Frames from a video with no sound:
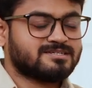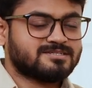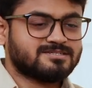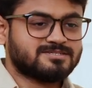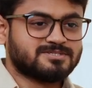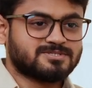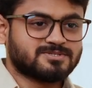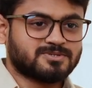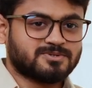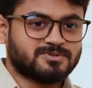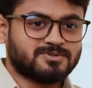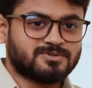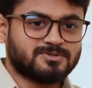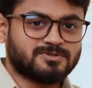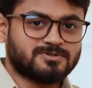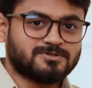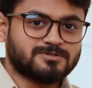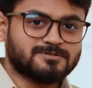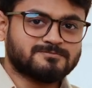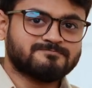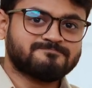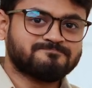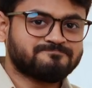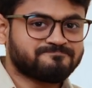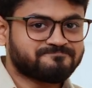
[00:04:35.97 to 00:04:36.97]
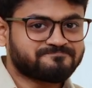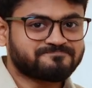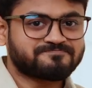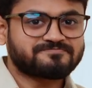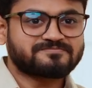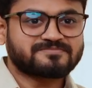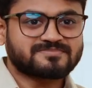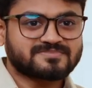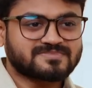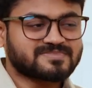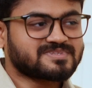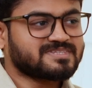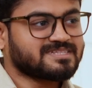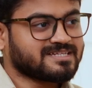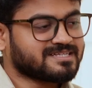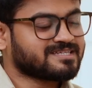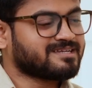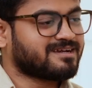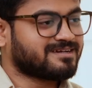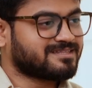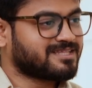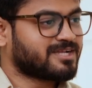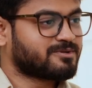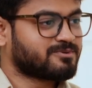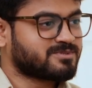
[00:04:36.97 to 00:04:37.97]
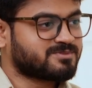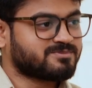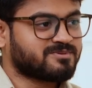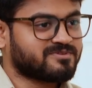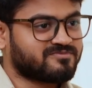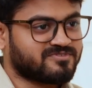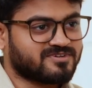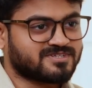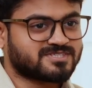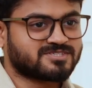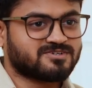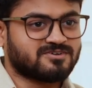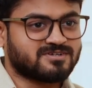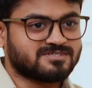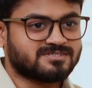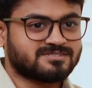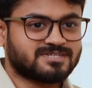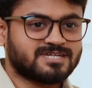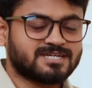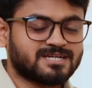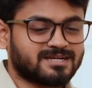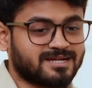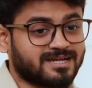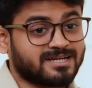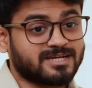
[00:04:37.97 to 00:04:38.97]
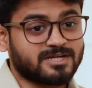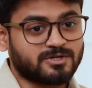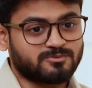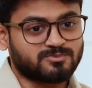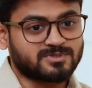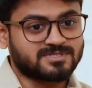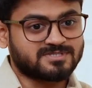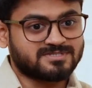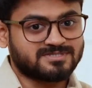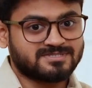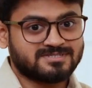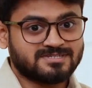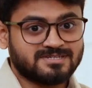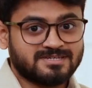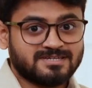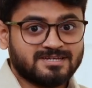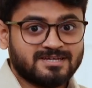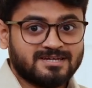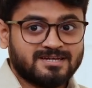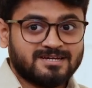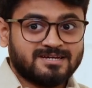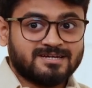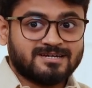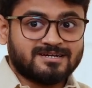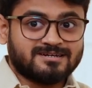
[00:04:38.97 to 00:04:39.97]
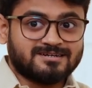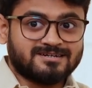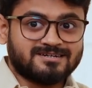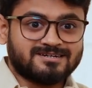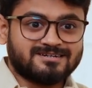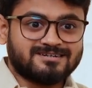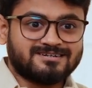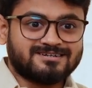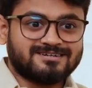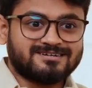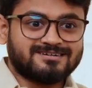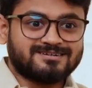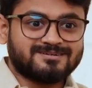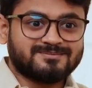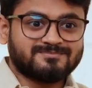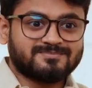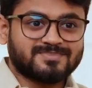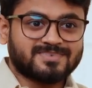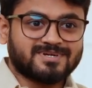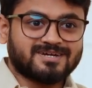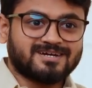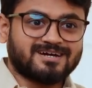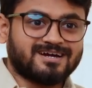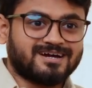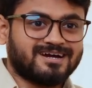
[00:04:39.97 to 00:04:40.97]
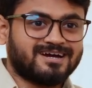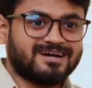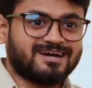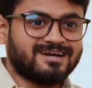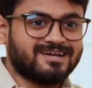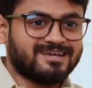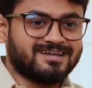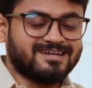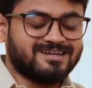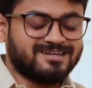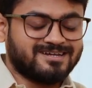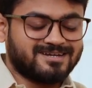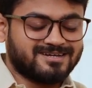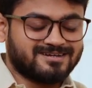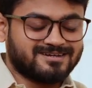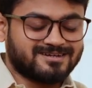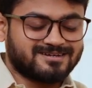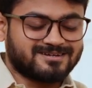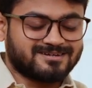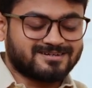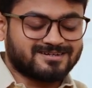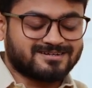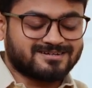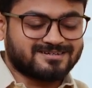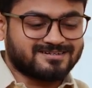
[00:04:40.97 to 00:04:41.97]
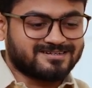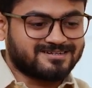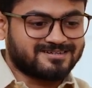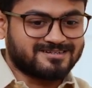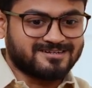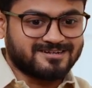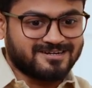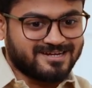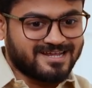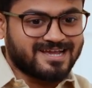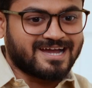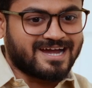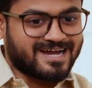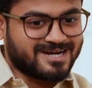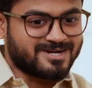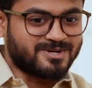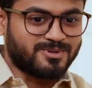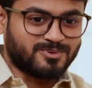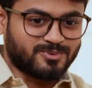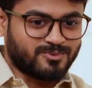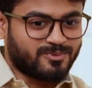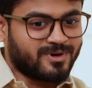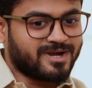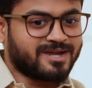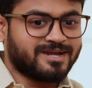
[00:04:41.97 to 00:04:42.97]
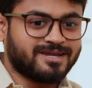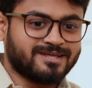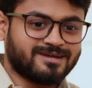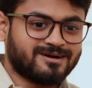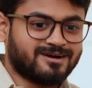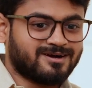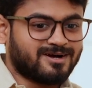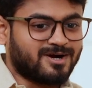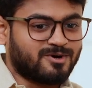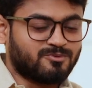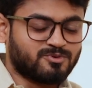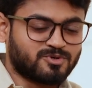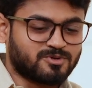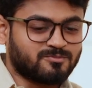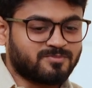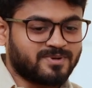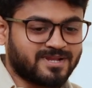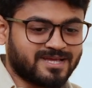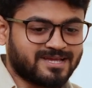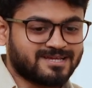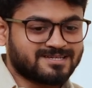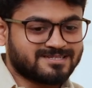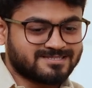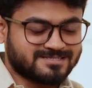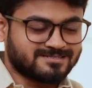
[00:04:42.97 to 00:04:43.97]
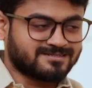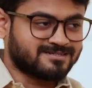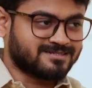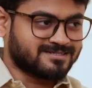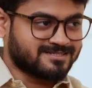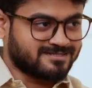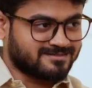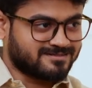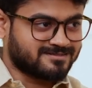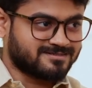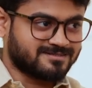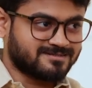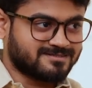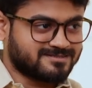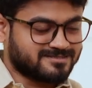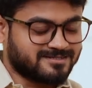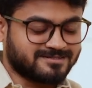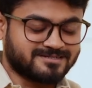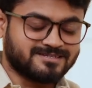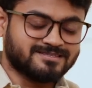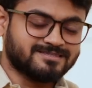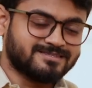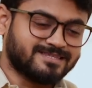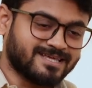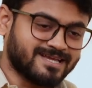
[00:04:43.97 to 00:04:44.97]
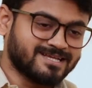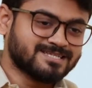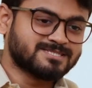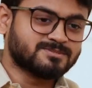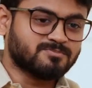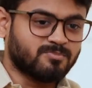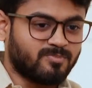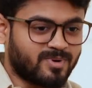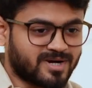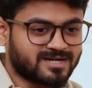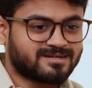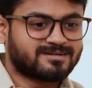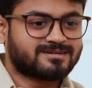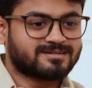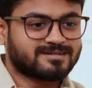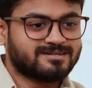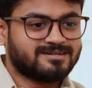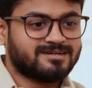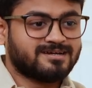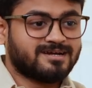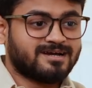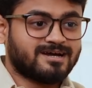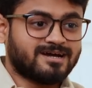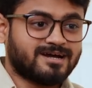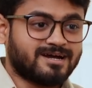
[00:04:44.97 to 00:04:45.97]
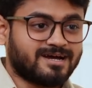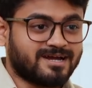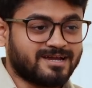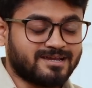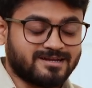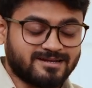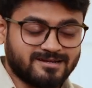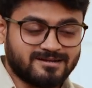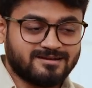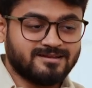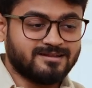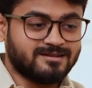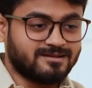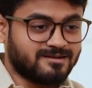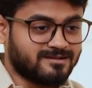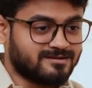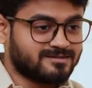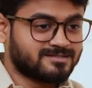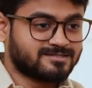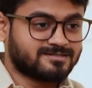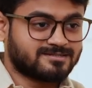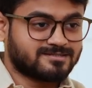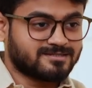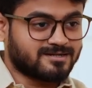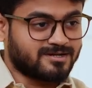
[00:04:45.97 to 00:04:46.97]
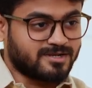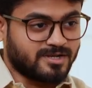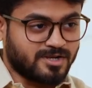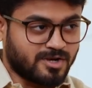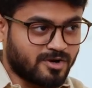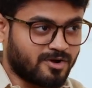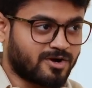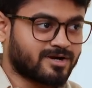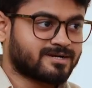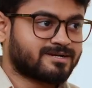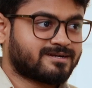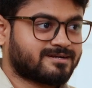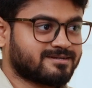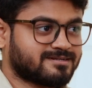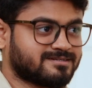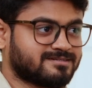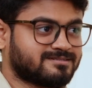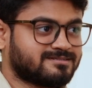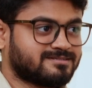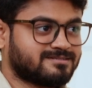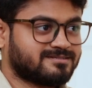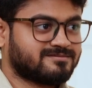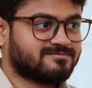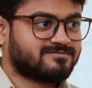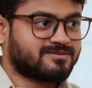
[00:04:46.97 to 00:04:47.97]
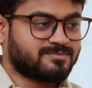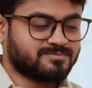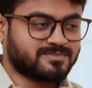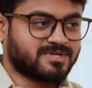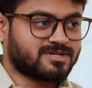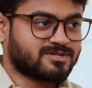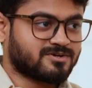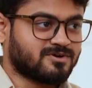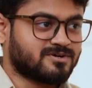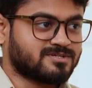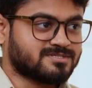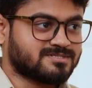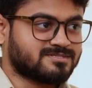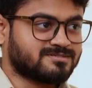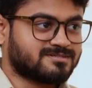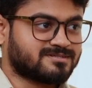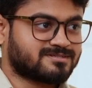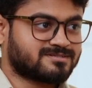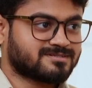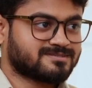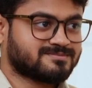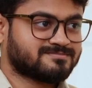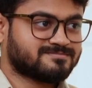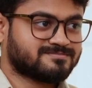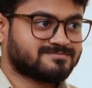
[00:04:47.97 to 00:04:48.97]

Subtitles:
So, yeah, that was my first concert, and it was. I really had no idea how to play certain things, but I really learned a lot from that concert.